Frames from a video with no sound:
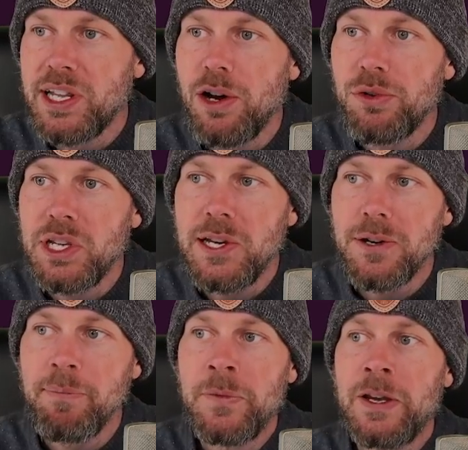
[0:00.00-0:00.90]
healthy
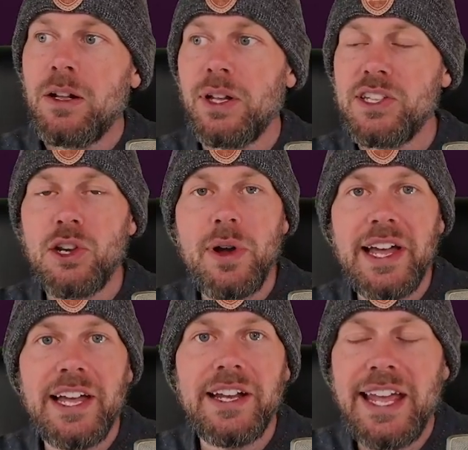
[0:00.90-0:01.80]
here, let's go
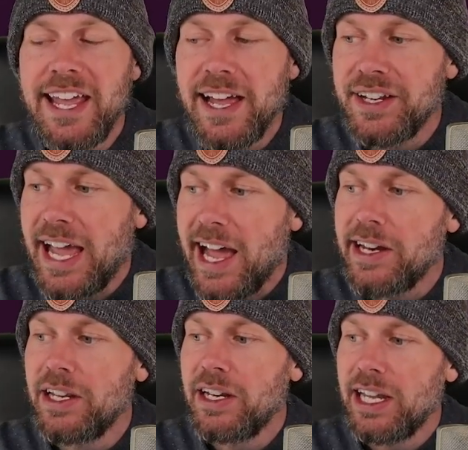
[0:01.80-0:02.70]
ahead and add
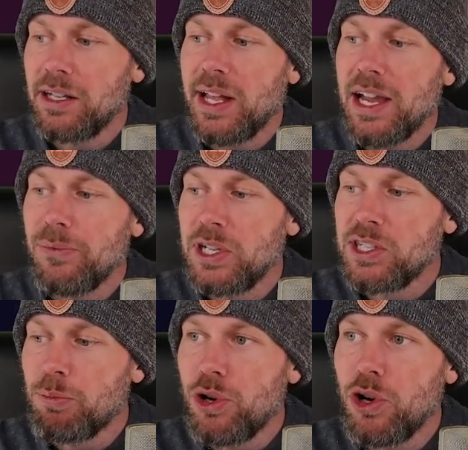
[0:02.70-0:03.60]
in a liveness
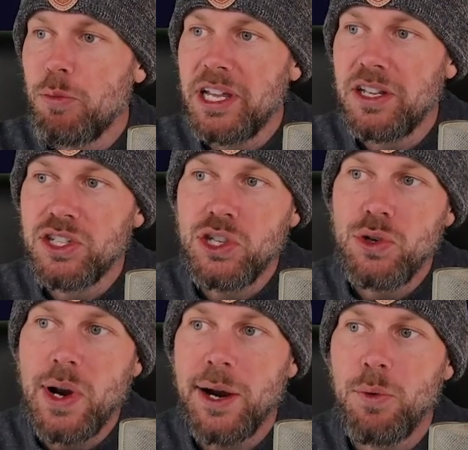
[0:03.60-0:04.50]
probe
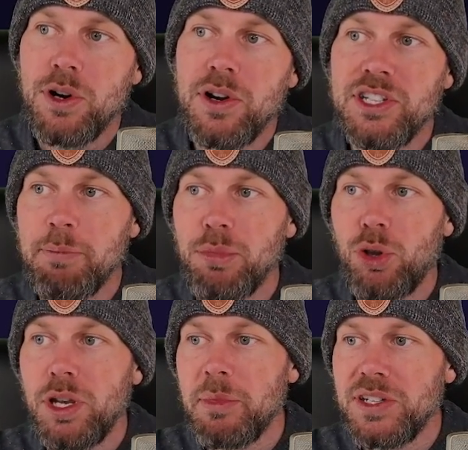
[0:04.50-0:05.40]
into our
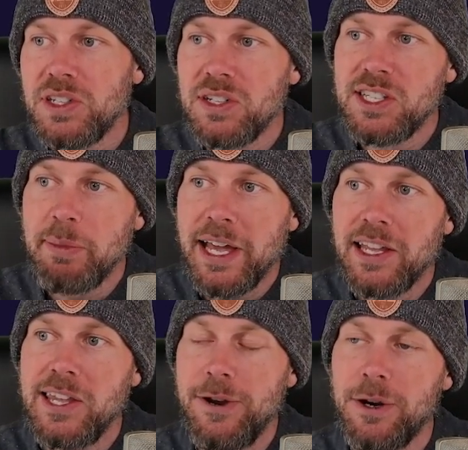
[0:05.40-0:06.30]
deployment
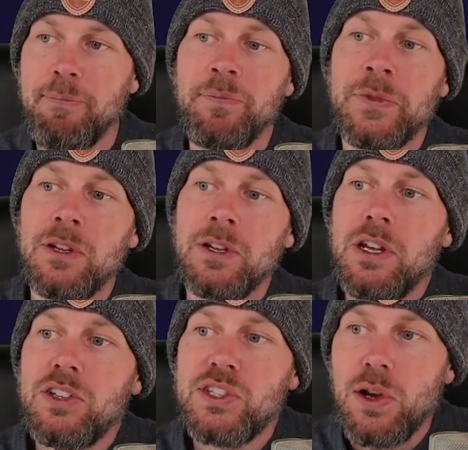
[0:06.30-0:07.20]
spec here.
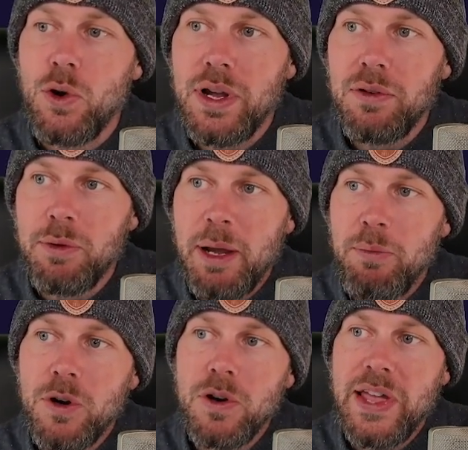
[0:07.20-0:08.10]
So
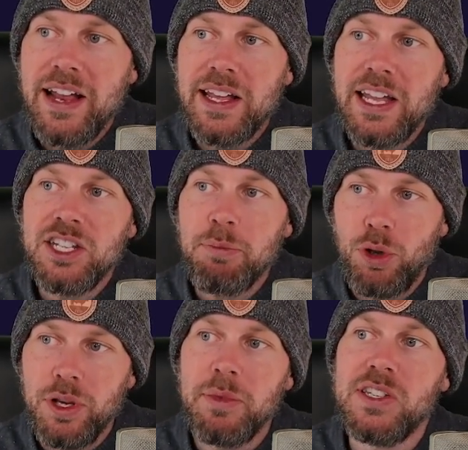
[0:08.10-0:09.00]
remember that a
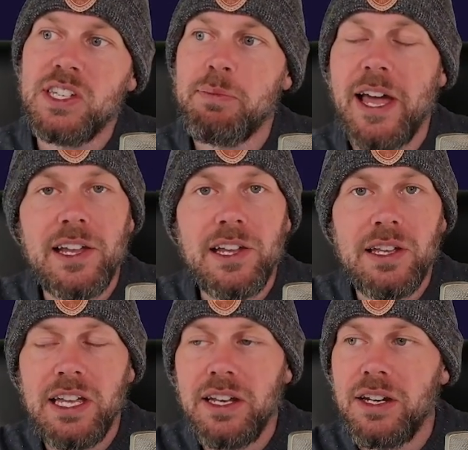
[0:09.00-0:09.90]
deployment spec
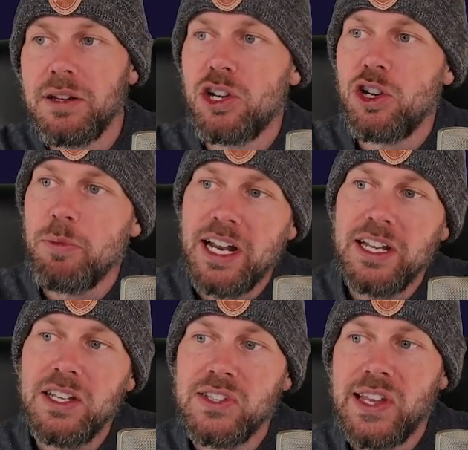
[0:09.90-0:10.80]
in
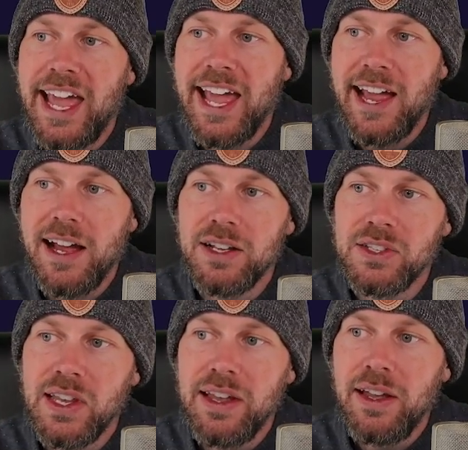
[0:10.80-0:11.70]
Kubernetes
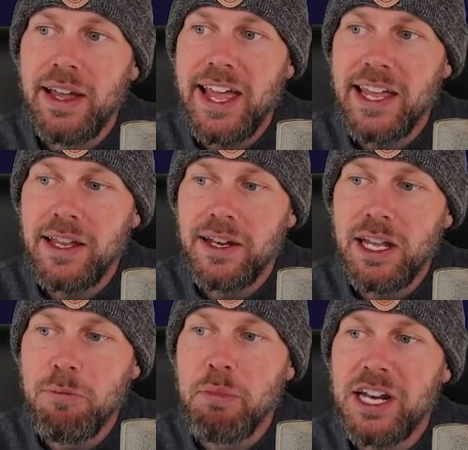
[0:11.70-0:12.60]
has an
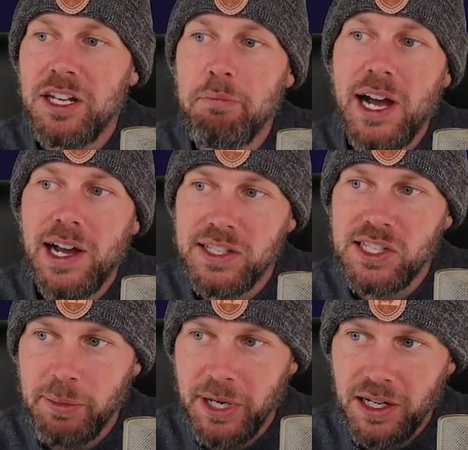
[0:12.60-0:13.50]
embedded pod
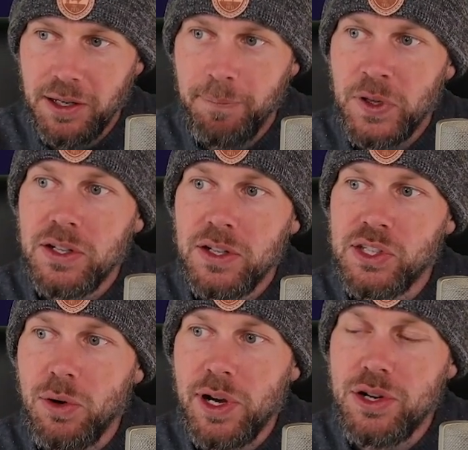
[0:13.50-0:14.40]
spec.
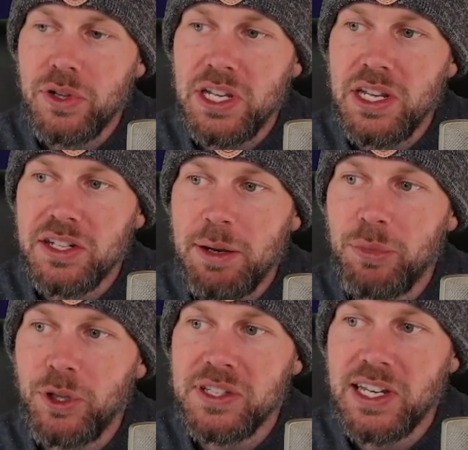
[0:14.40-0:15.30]
So under the
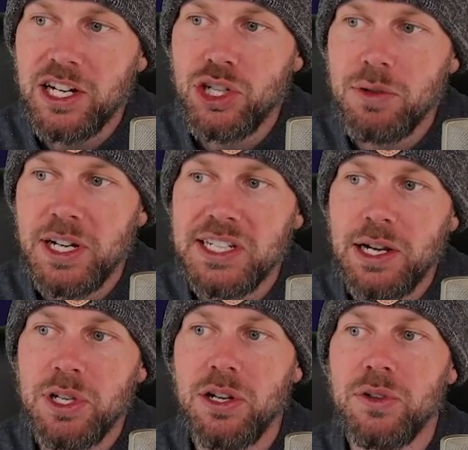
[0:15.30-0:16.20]
template section right
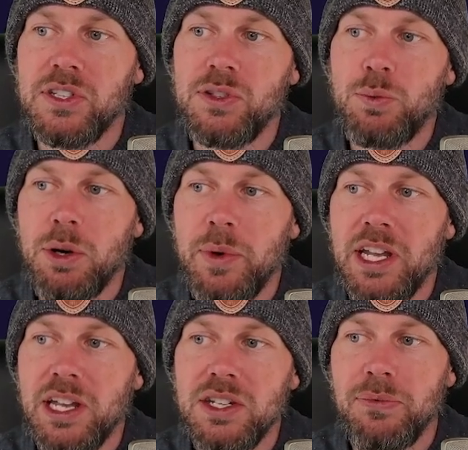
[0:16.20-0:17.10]
down here, this is where we
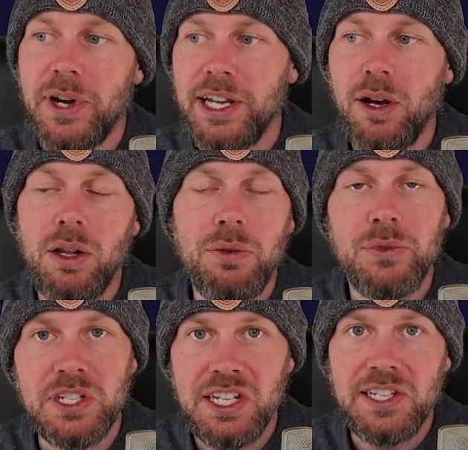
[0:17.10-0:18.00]
can define all of
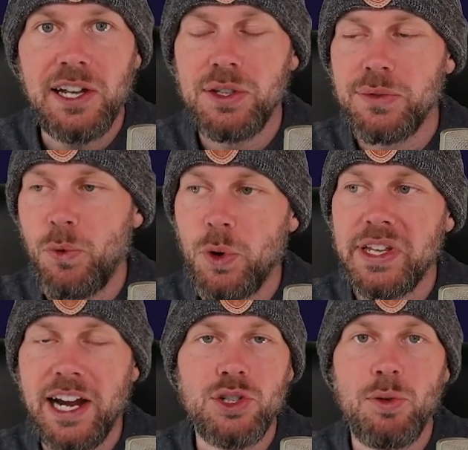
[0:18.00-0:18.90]
the details for
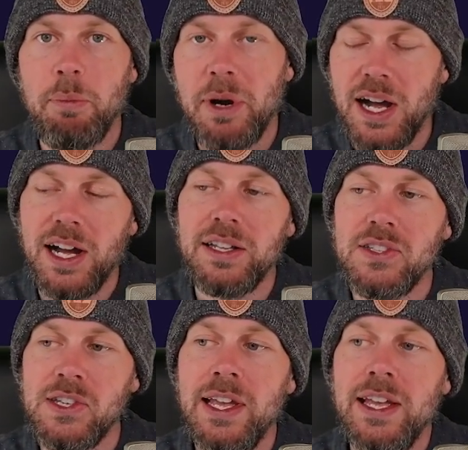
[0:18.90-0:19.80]
the actual
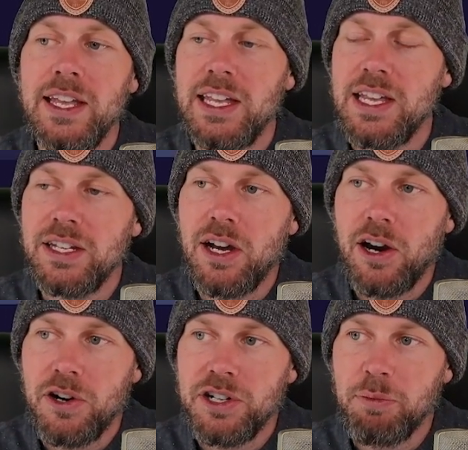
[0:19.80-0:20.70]
pods in
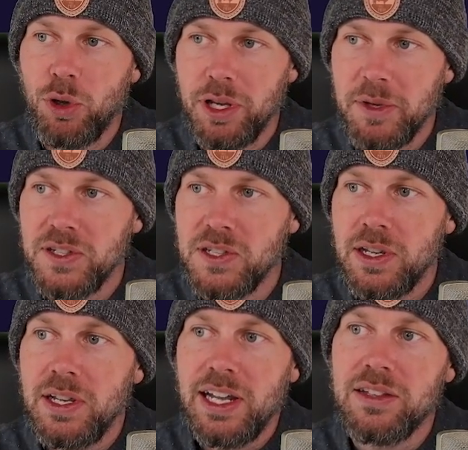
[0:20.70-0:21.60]
our deployment.
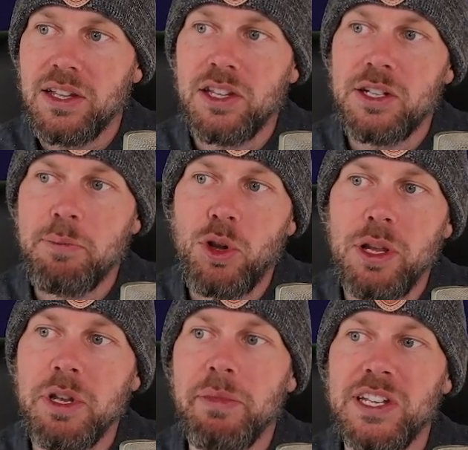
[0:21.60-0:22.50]
And then the
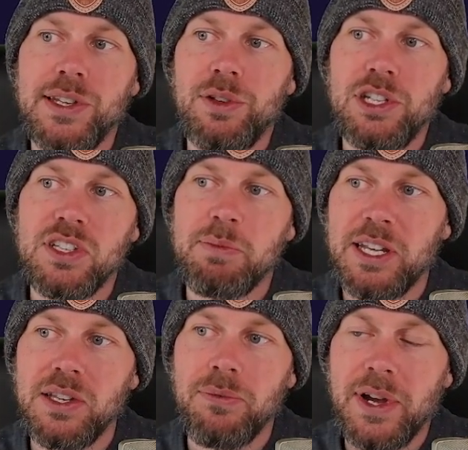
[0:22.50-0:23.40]
deployment basically just
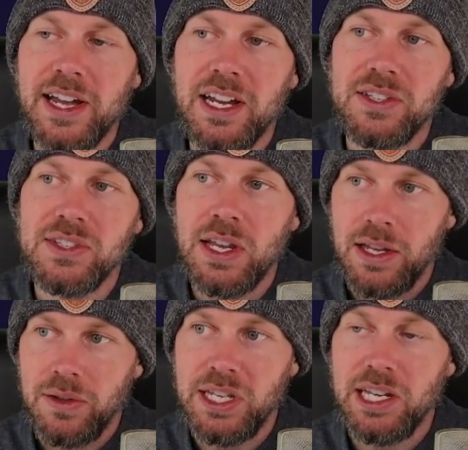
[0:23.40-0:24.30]
specifies
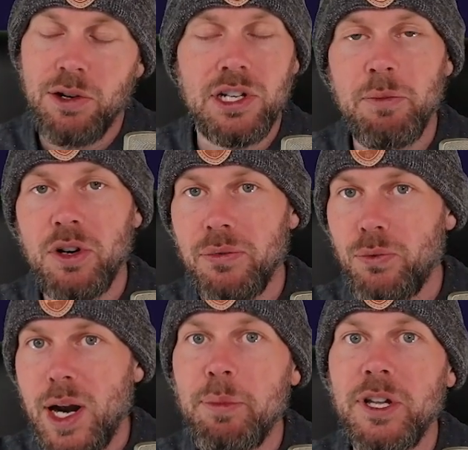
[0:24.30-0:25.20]
the number of
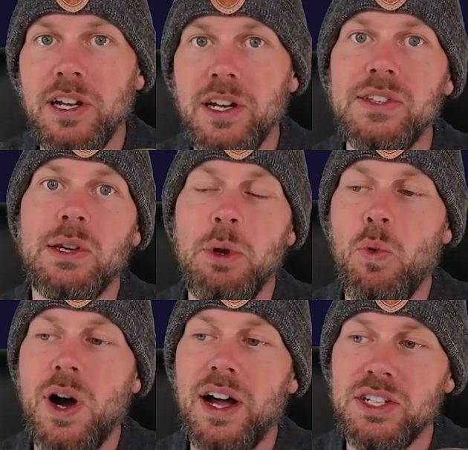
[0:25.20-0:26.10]
replicas that we
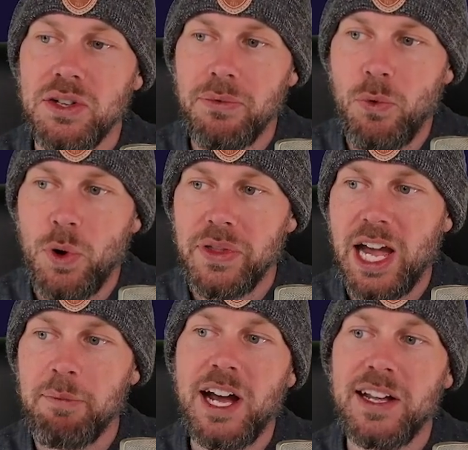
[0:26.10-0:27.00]
want for
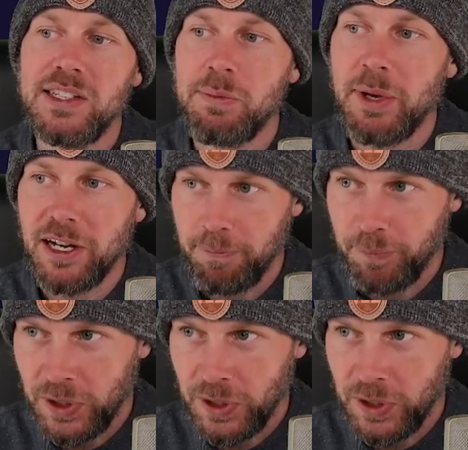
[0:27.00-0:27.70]
that pod spec.